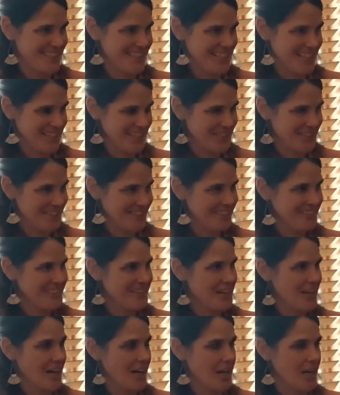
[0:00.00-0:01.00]
sell.
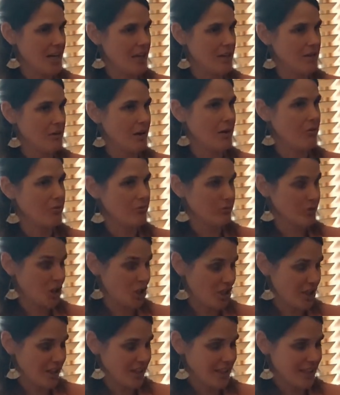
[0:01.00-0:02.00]

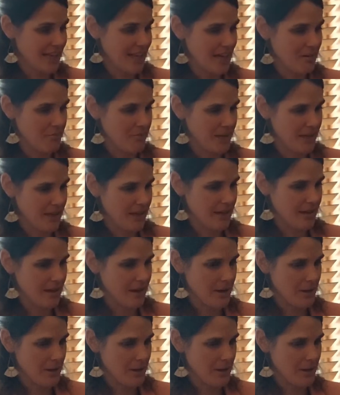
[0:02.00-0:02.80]
Currently, I make